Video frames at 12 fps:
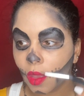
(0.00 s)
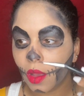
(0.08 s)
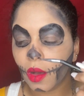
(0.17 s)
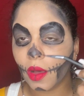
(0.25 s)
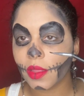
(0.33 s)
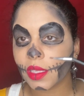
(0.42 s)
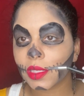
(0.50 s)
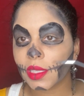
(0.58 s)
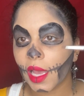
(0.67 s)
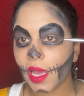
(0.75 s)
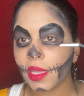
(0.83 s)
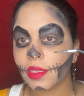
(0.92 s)
On the
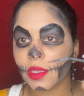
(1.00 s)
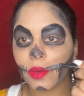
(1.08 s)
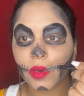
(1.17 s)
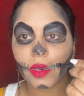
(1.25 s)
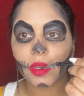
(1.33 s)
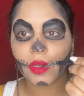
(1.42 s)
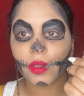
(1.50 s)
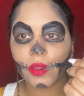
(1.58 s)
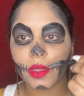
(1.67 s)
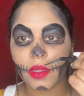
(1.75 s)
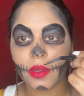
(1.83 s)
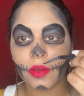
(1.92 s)
sides, though, we're going to do
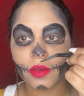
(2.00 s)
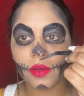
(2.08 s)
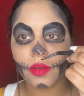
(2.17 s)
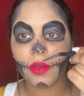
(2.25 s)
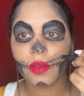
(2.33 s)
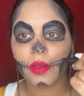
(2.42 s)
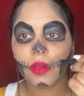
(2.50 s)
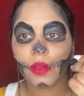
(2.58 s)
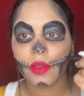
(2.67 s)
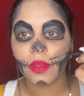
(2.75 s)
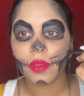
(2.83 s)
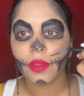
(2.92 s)
the little,
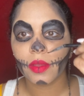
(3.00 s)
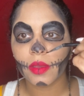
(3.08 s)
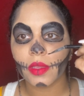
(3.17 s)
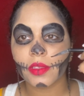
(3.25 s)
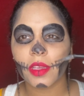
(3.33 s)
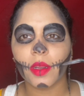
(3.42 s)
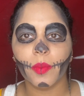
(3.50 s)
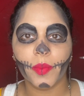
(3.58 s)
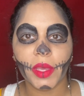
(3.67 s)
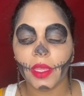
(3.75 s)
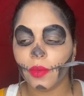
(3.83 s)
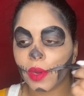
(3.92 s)
it's going to
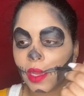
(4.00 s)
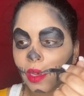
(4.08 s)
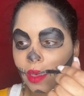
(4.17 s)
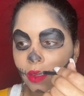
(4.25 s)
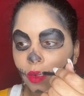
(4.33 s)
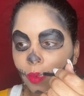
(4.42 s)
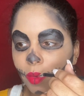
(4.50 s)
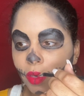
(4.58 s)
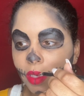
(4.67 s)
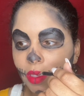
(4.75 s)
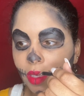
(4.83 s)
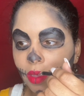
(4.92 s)
bend, right? Like little
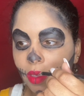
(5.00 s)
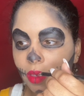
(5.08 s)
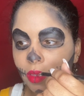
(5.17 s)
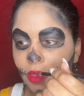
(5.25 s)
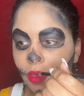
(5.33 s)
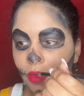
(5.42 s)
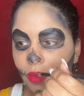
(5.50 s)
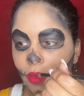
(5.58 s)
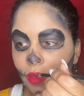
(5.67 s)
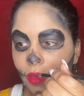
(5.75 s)
points like this, so.